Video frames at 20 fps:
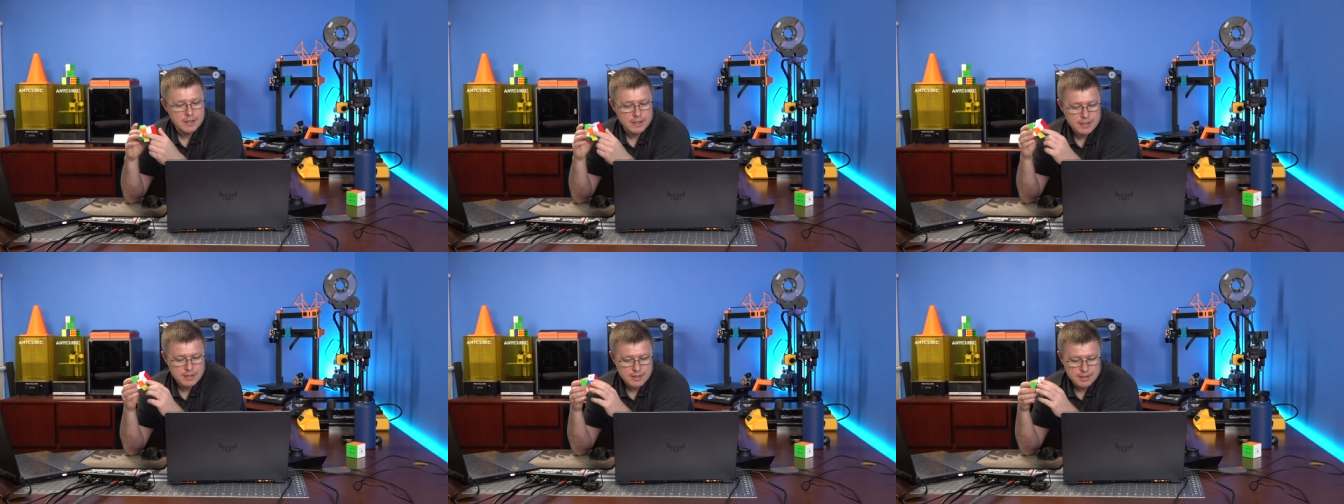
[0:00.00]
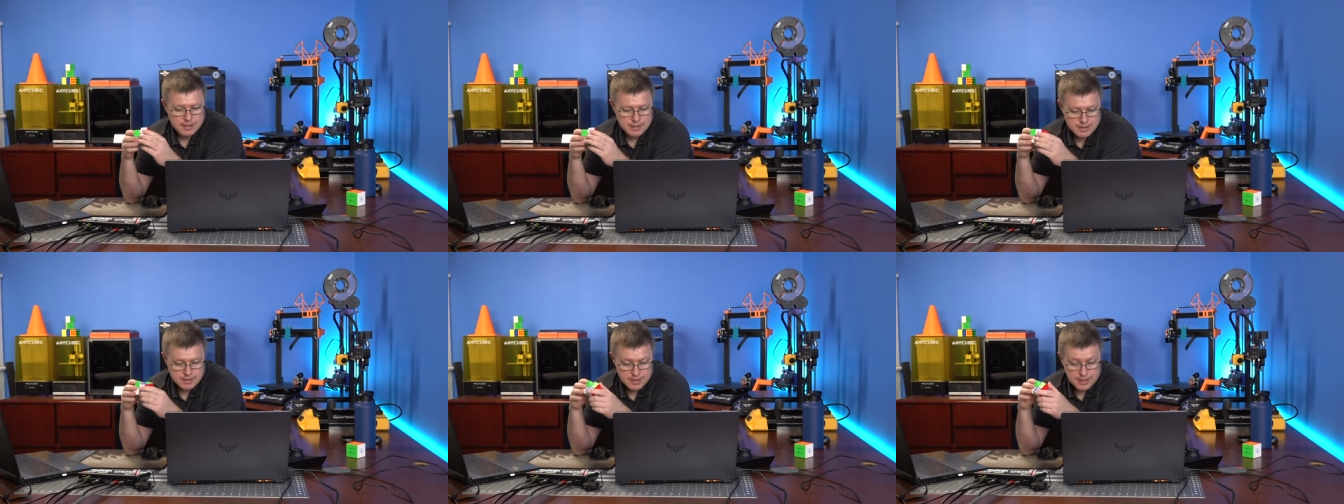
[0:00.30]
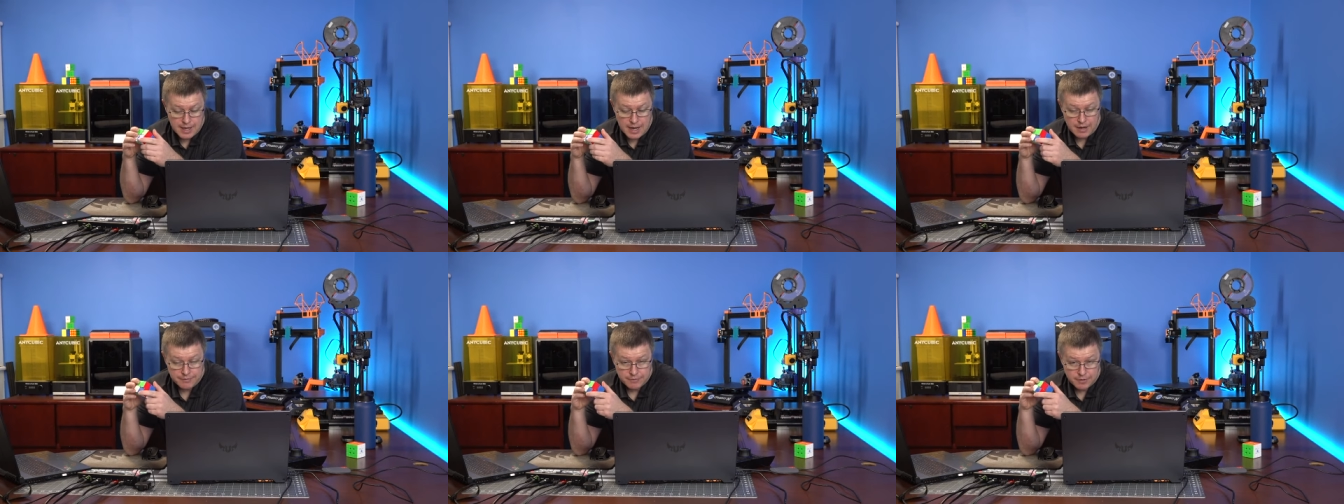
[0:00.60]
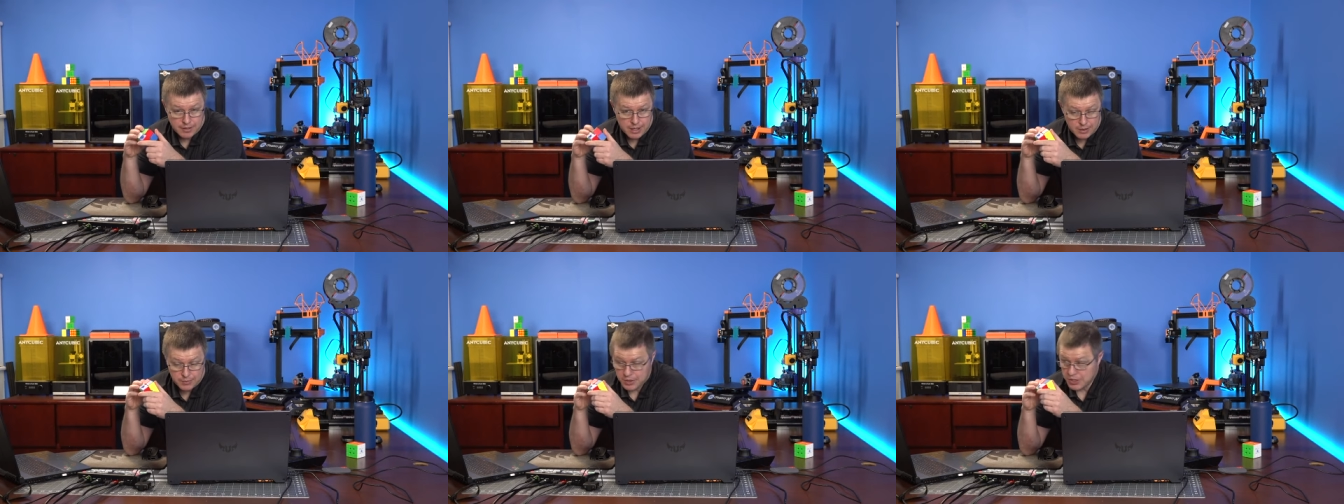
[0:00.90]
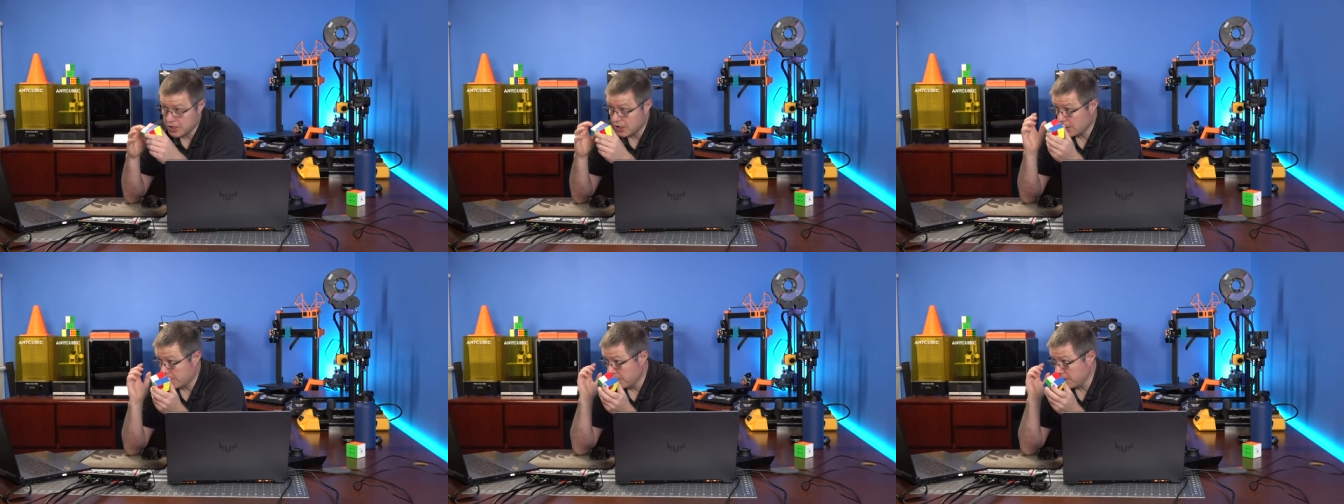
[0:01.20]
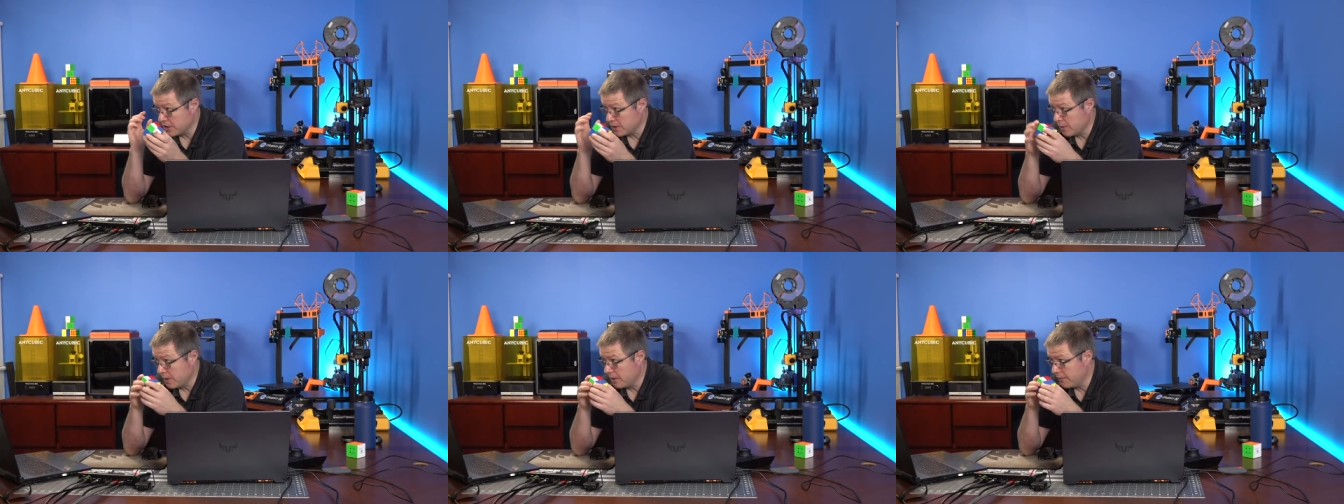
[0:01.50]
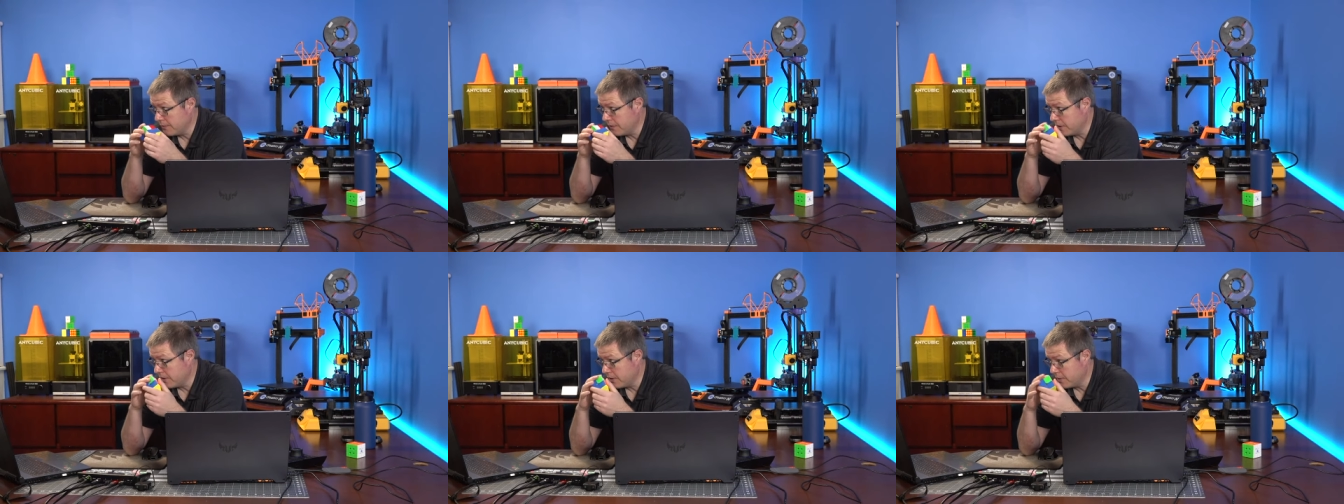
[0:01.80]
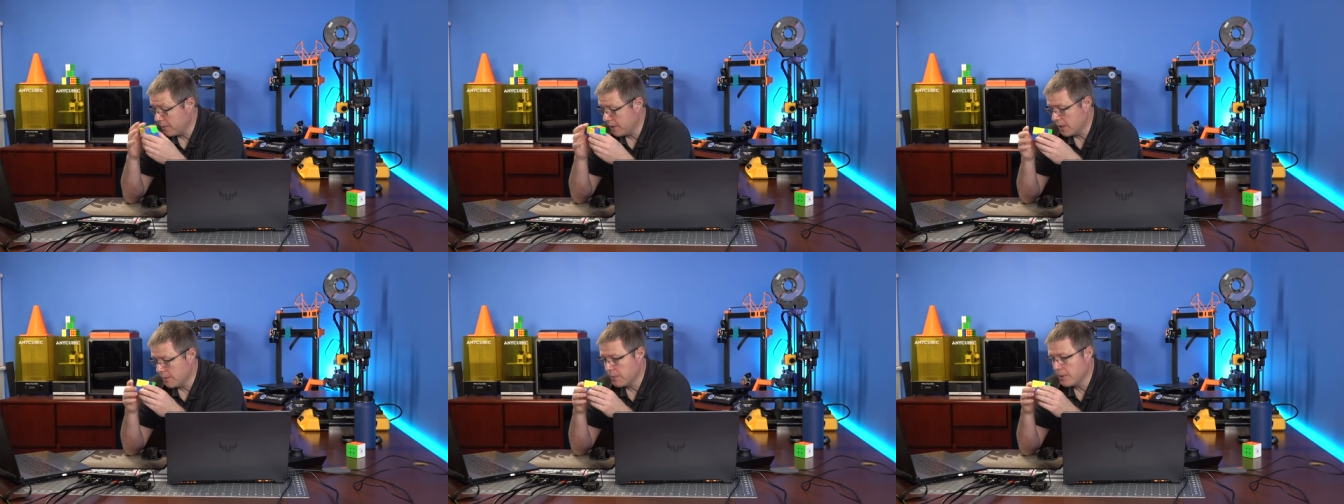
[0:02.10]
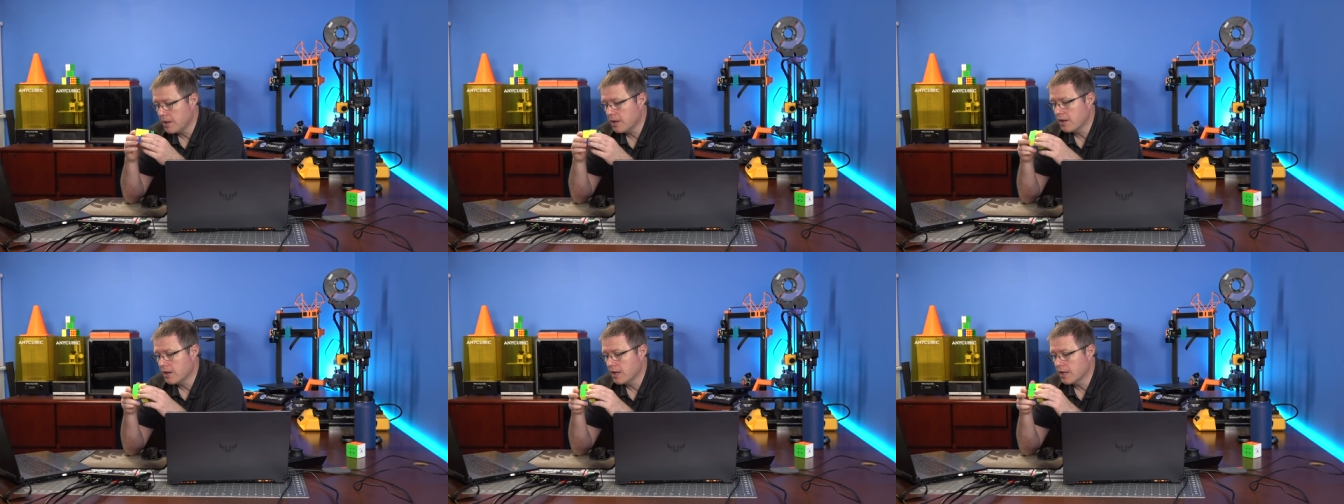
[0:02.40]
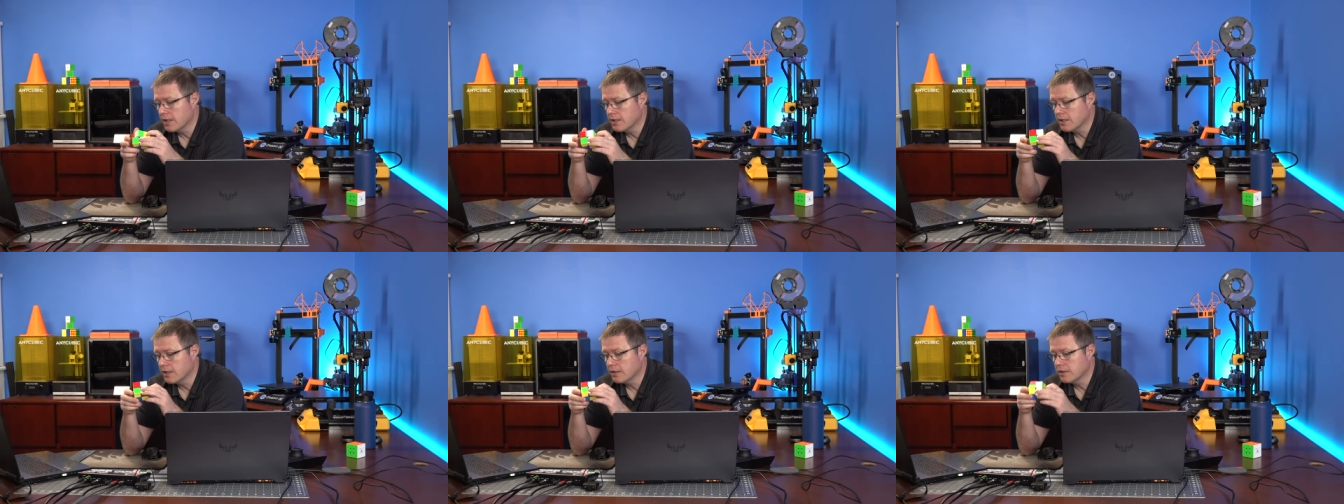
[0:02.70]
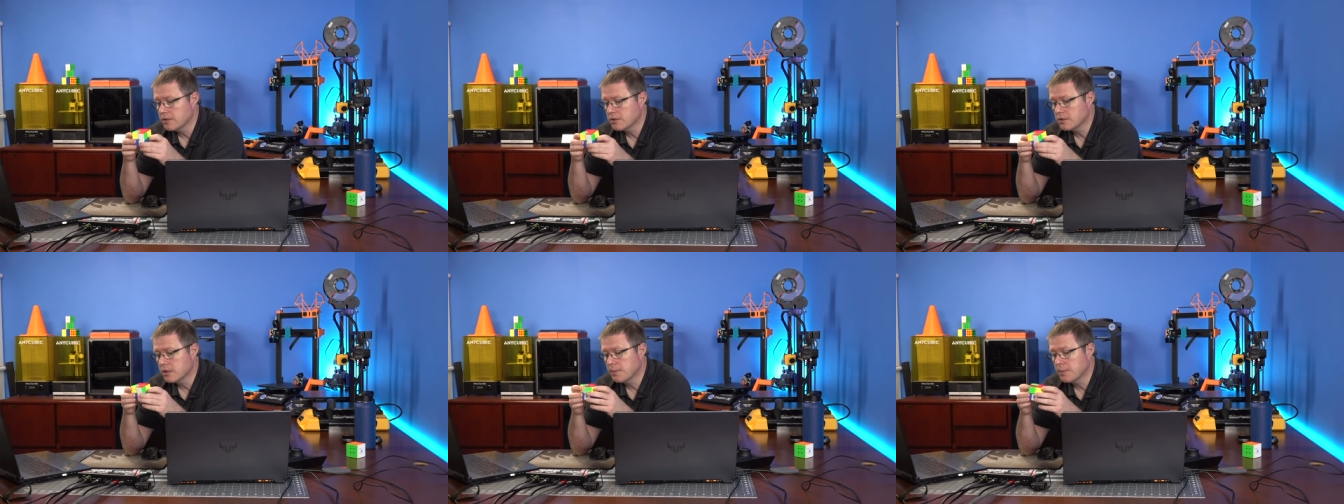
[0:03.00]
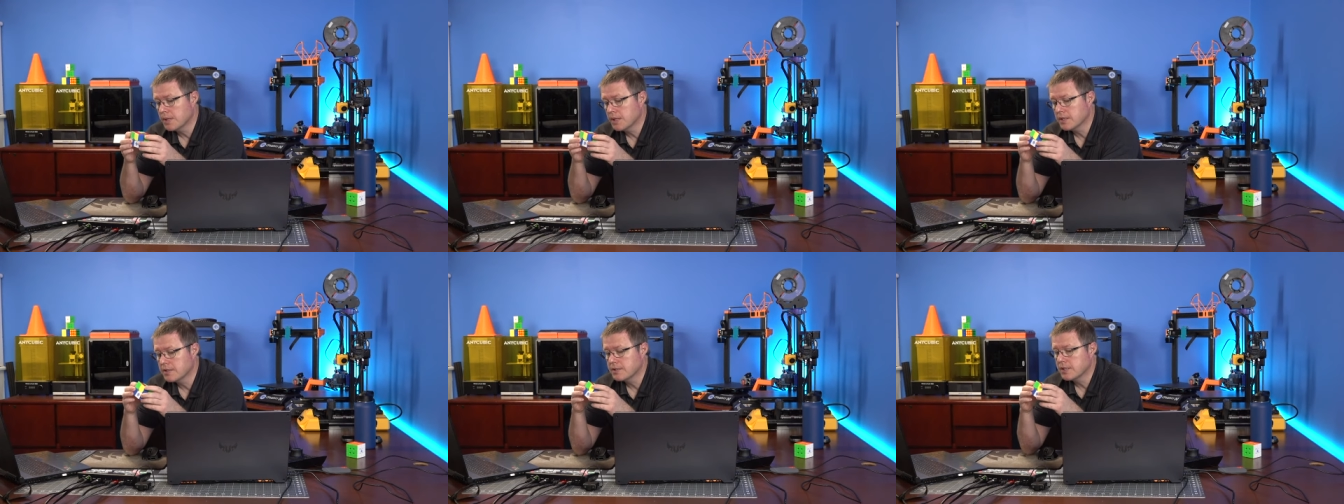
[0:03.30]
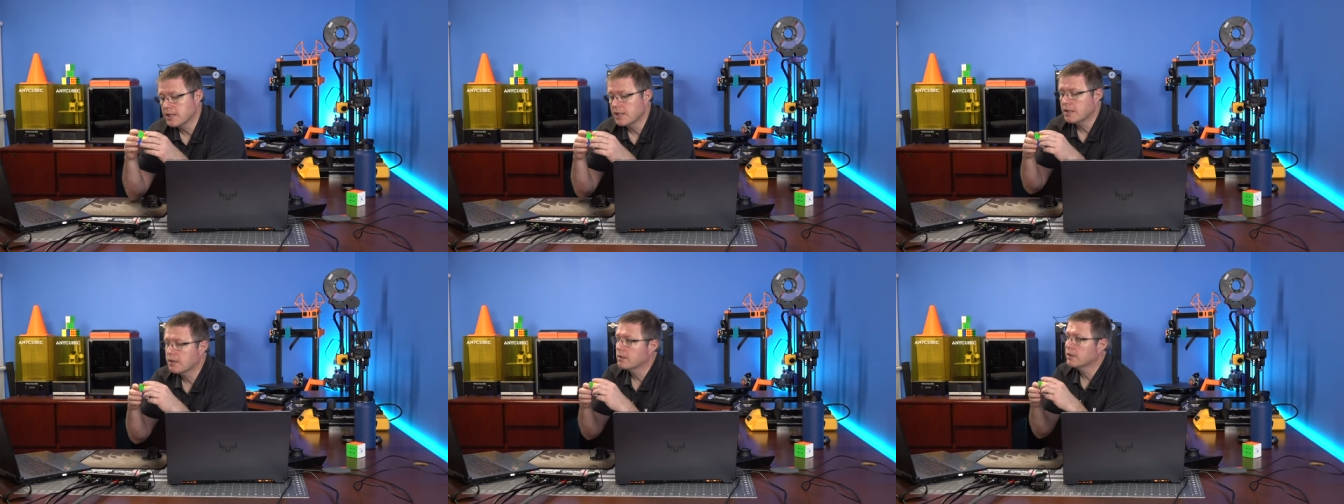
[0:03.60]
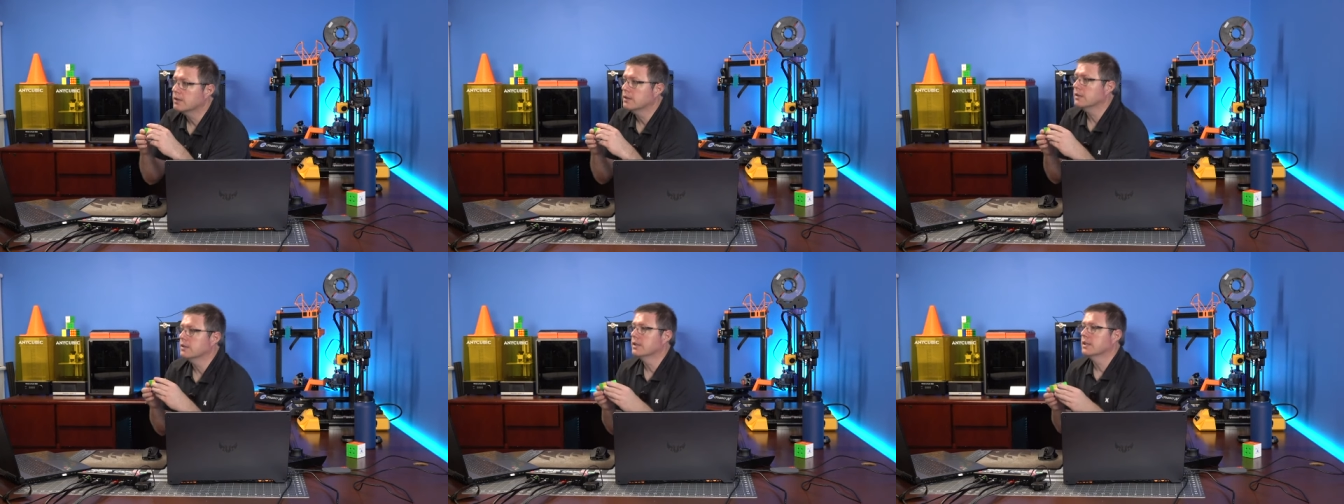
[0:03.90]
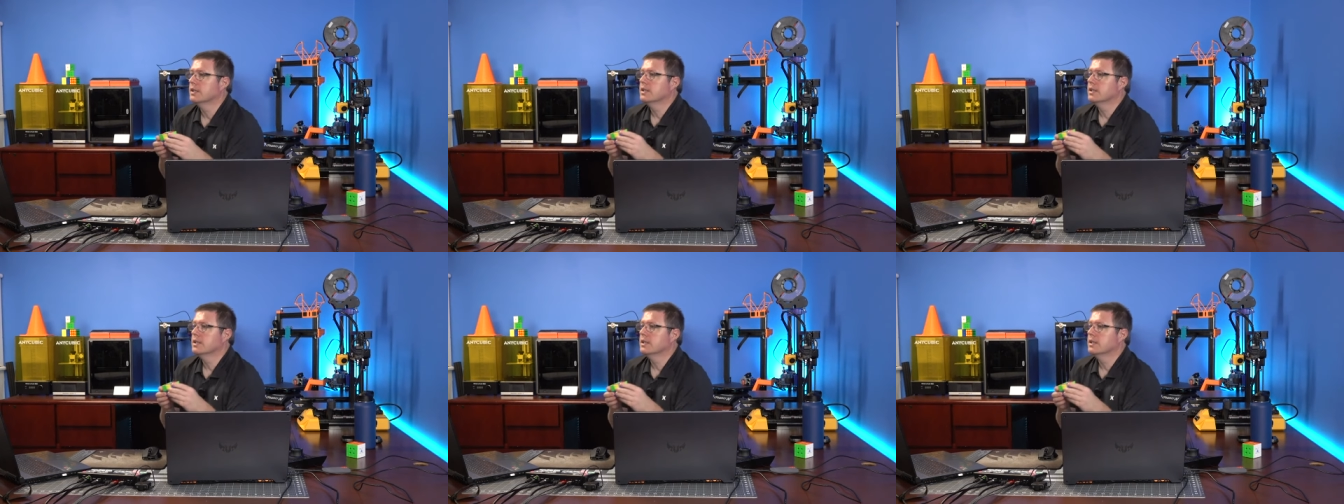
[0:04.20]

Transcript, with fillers: I said, this is the after hour show. We're just waiting for the 3D printer to get done. So I'm gonna sit here and